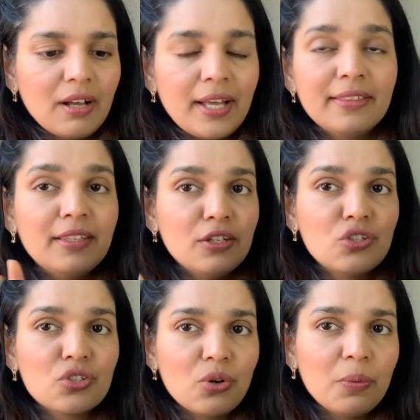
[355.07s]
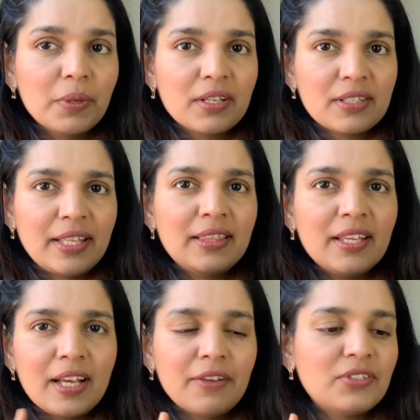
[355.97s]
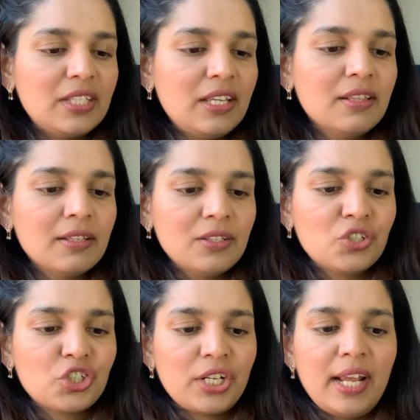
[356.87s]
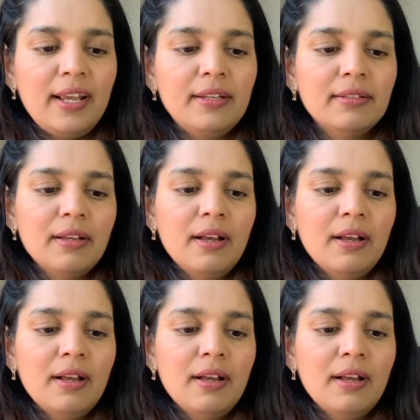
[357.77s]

I think so, because I think I've seen this shade